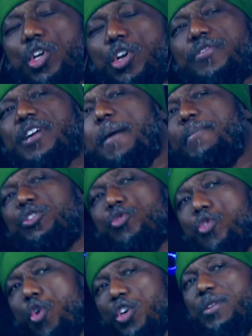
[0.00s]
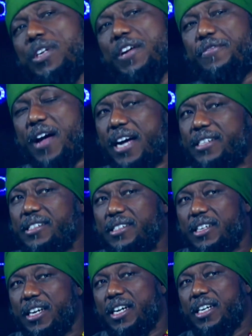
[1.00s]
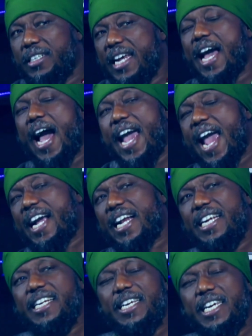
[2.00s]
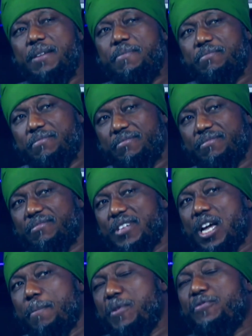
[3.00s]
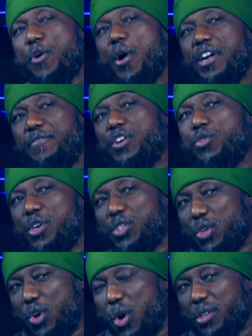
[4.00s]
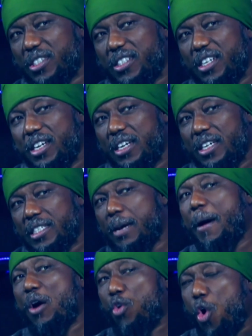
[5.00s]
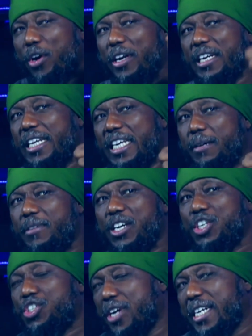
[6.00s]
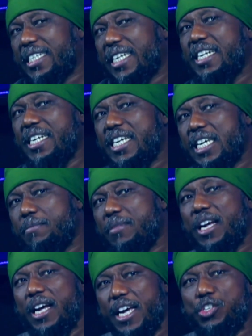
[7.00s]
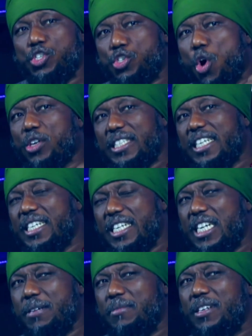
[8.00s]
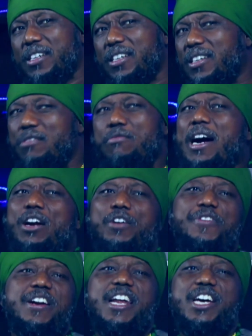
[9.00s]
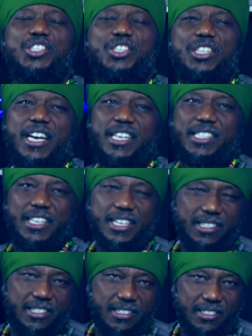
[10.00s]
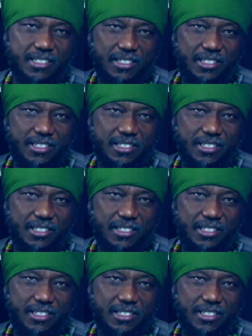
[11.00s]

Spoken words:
of coming to court with the facts, they are heckling him before even going to court. Some are calling him, threatening him, insulting him. What kind of a nation is this?